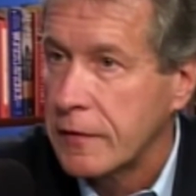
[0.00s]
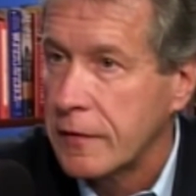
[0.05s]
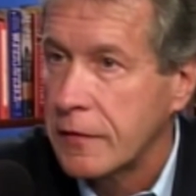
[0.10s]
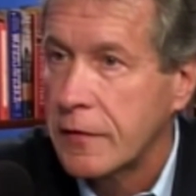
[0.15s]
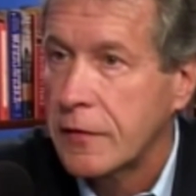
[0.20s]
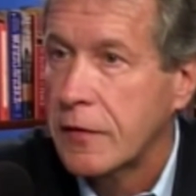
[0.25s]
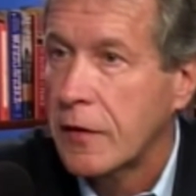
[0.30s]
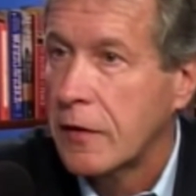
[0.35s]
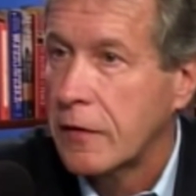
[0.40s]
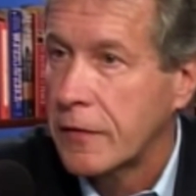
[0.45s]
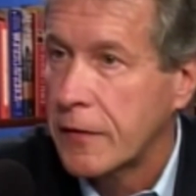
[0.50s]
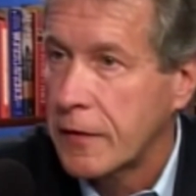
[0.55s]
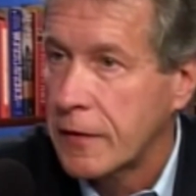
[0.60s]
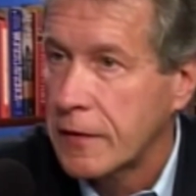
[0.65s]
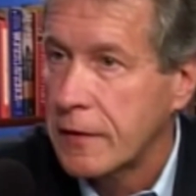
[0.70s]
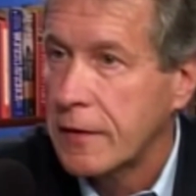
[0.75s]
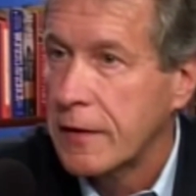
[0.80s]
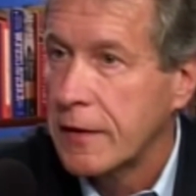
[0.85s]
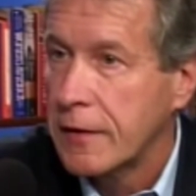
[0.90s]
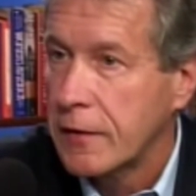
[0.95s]
This is all very
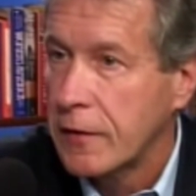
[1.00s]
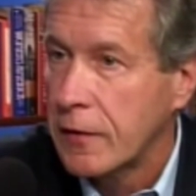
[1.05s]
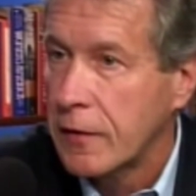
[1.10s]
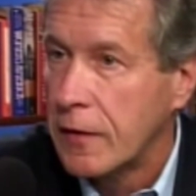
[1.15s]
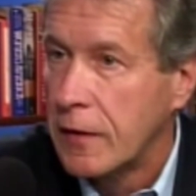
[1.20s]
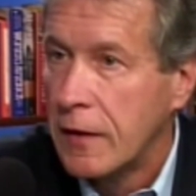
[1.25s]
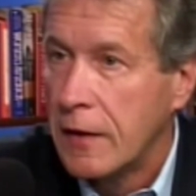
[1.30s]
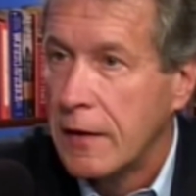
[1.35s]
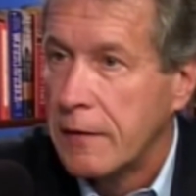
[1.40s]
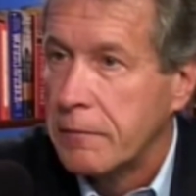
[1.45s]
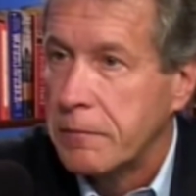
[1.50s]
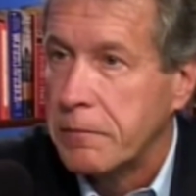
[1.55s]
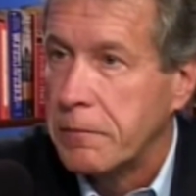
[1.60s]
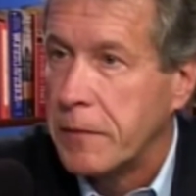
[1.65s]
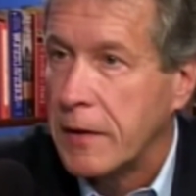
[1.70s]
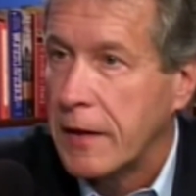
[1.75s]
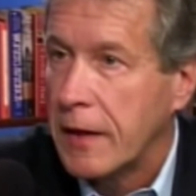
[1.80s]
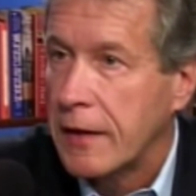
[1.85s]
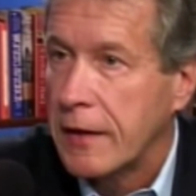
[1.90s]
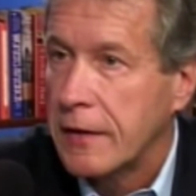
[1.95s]
legal,
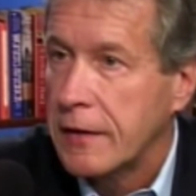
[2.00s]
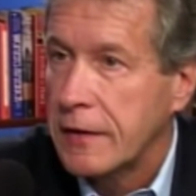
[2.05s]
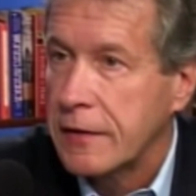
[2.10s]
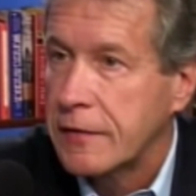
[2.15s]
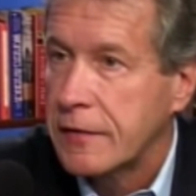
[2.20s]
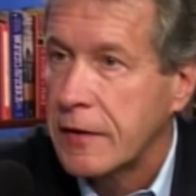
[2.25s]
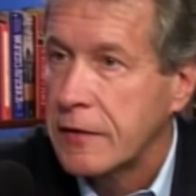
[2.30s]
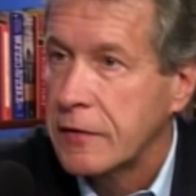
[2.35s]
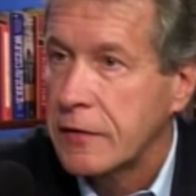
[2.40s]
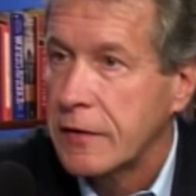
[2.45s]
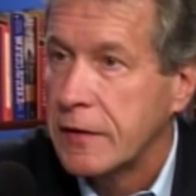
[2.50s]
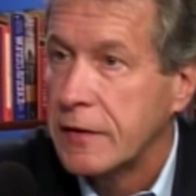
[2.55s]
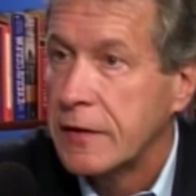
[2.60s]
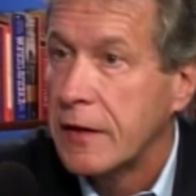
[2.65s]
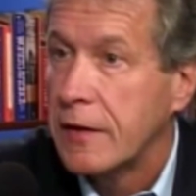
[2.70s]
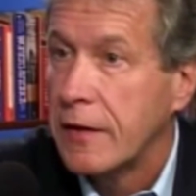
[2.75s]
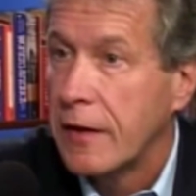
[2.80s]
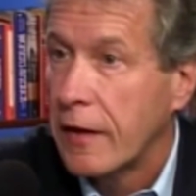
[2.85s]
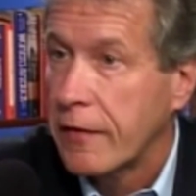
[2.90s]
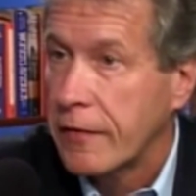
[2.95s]
but I essentially
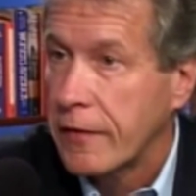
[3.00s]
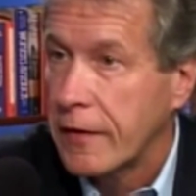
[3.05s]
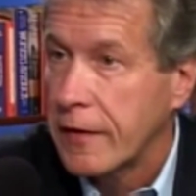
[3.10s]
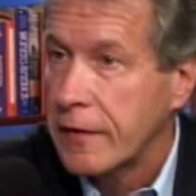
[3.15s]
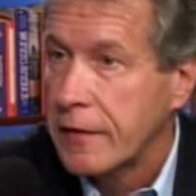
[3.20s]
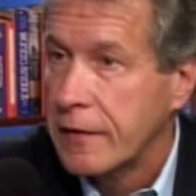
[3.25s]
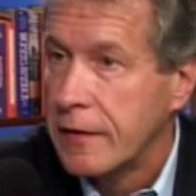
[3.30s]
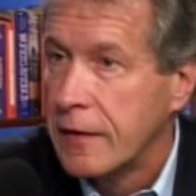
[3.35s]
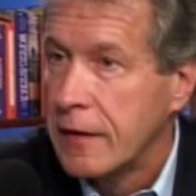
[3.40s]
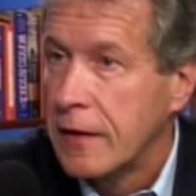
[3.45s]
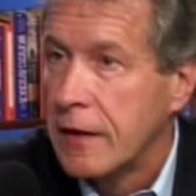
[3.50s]
did nothing.